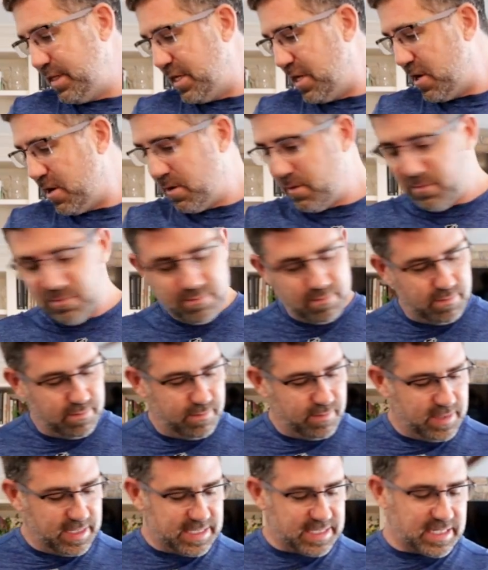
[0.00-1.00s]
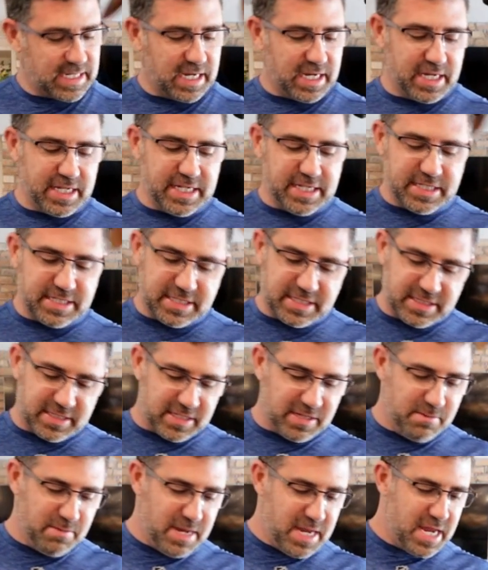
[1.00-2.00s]
know, this gun is,
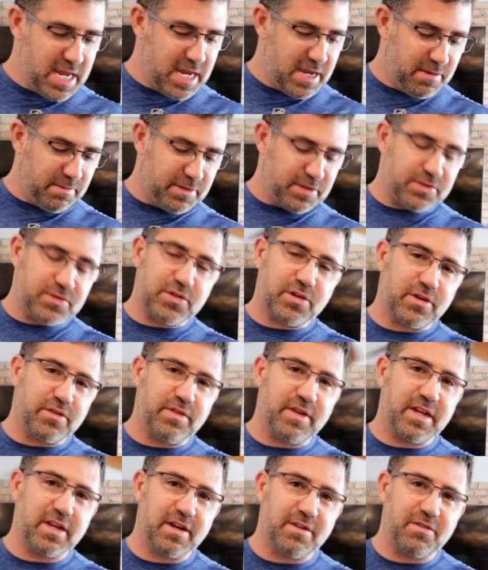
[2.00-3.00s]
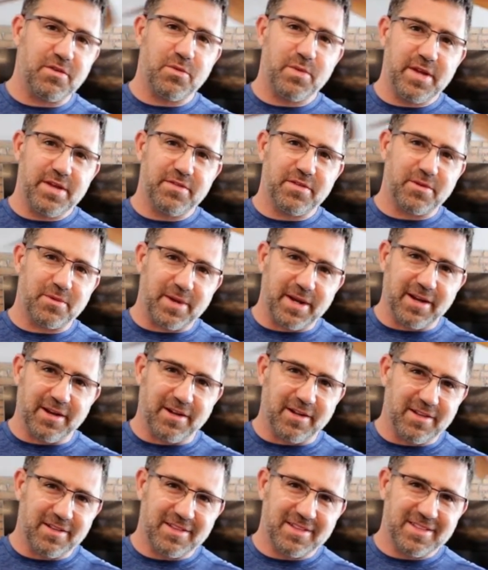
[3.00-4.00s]
to me, deserving of a Weaver
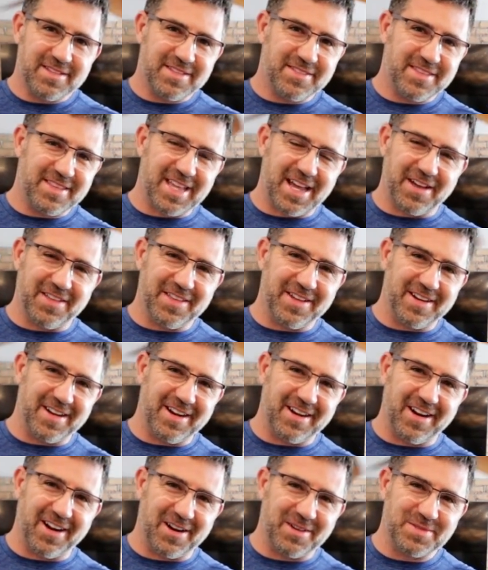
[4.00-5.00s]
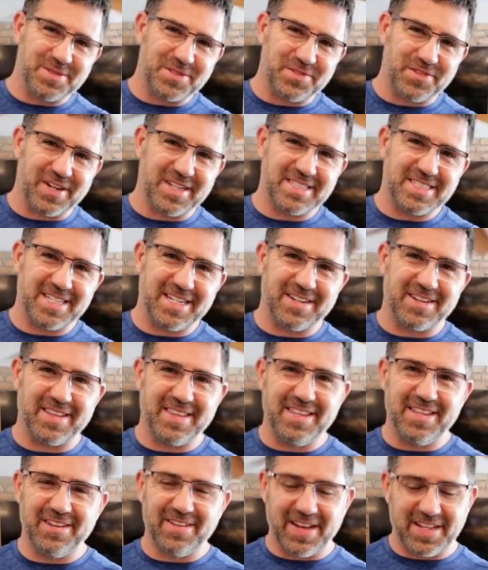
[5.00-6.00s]
rail down there, Air Arms, for us here in
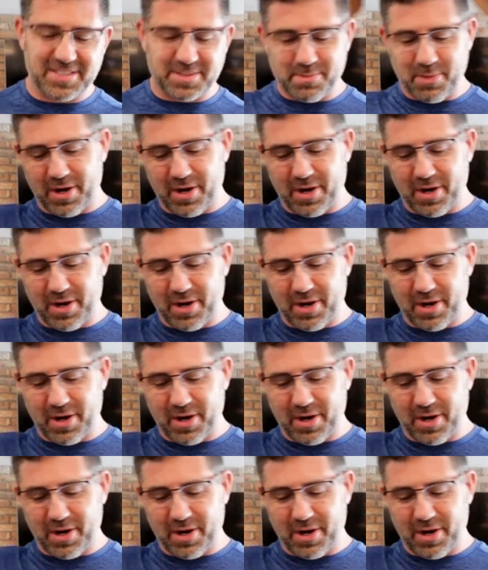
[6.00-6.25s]
the U.S.